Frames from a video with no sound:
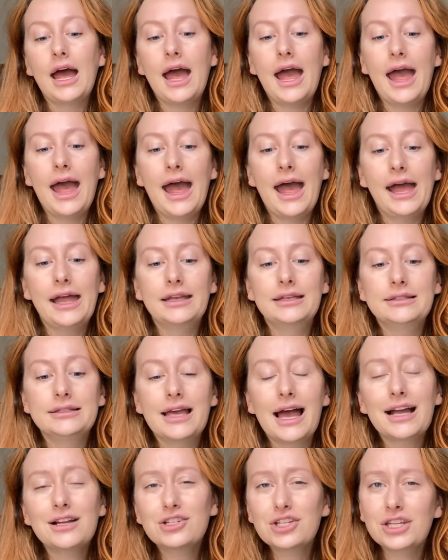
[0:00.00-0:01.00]
and
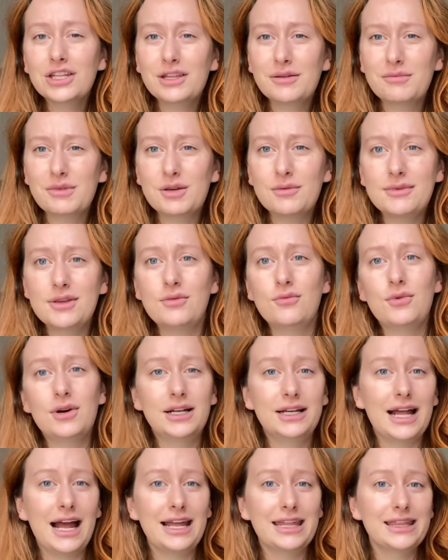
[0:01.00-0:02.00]
actually the Miu Miu
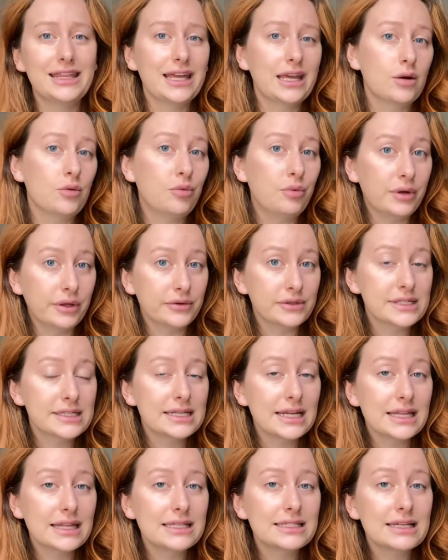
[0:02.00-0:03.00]
one I think will
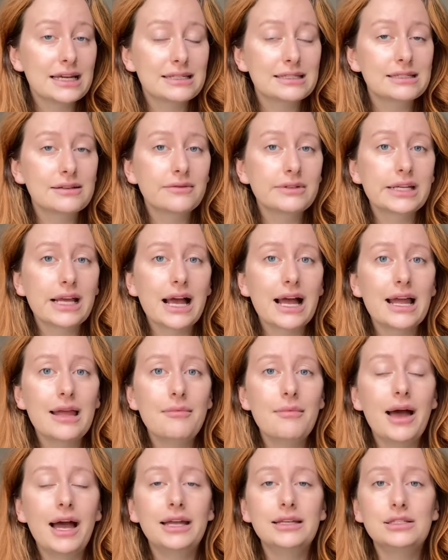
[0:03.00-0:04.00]
stand the test of
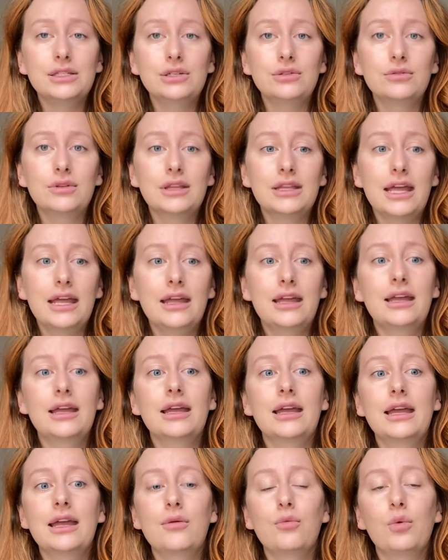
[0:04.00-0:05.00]
time. I do
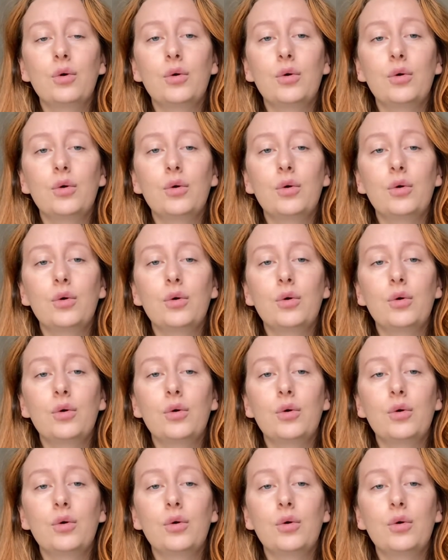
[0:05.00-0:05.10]
think it